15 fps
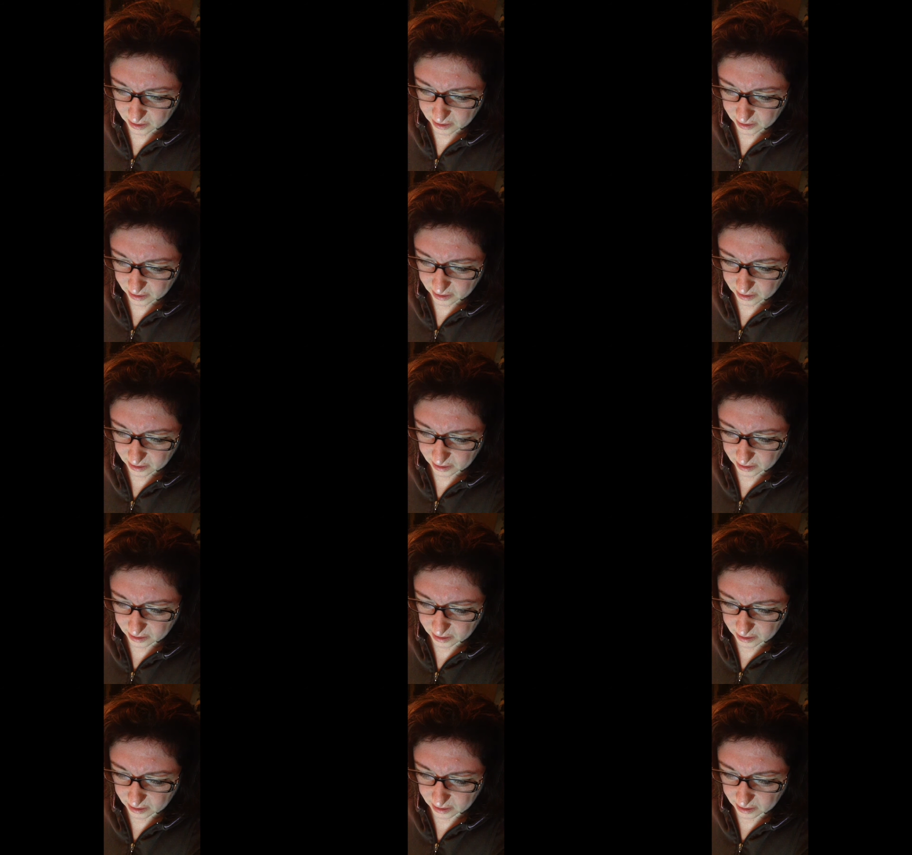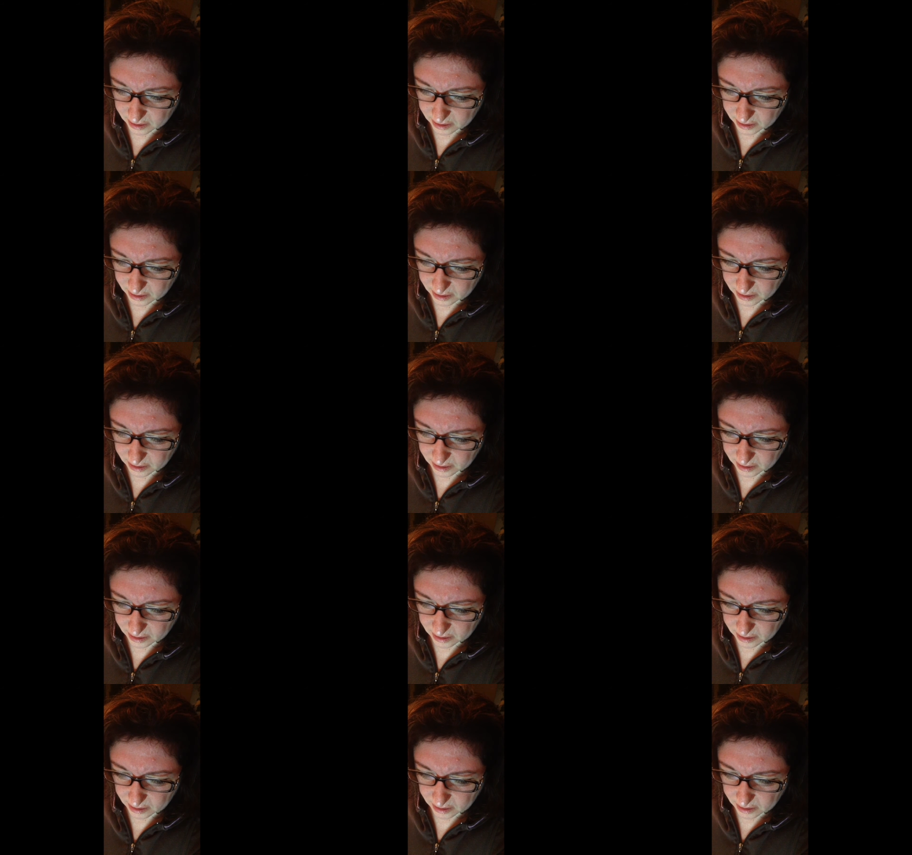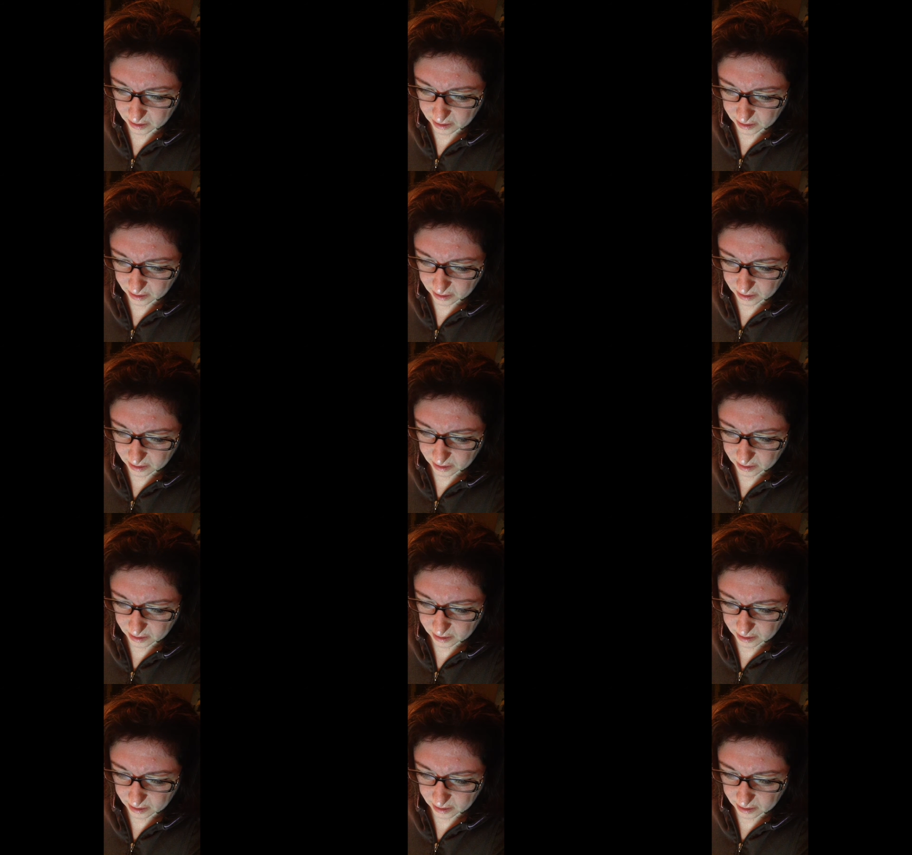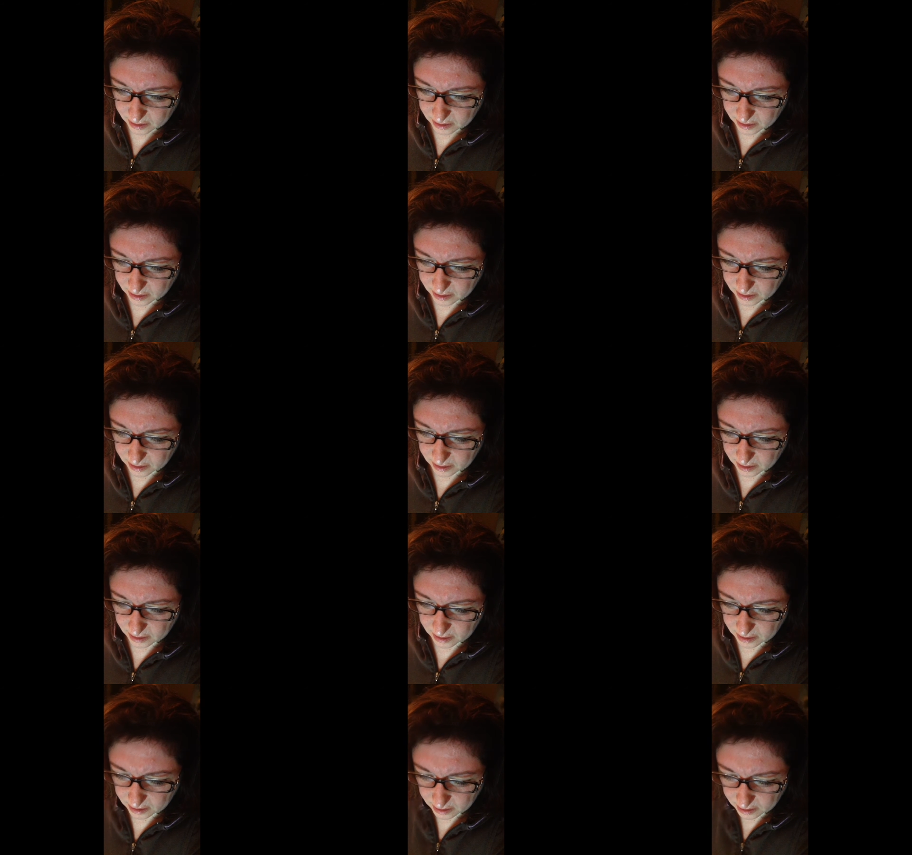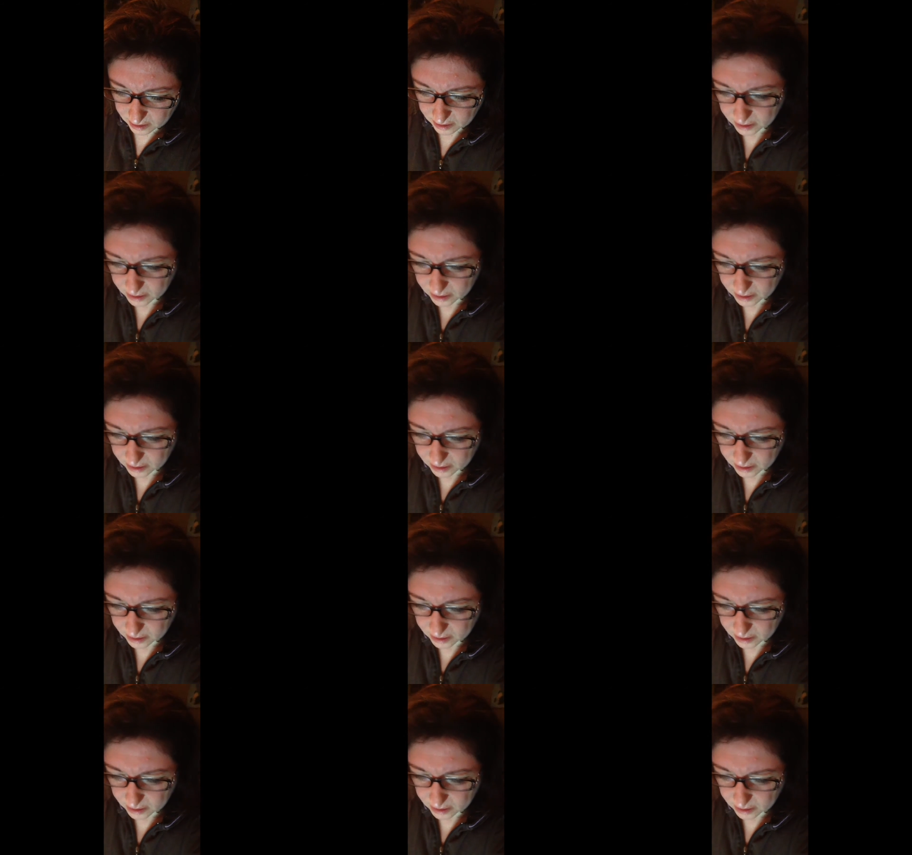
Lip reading: No one is speaking in this clip.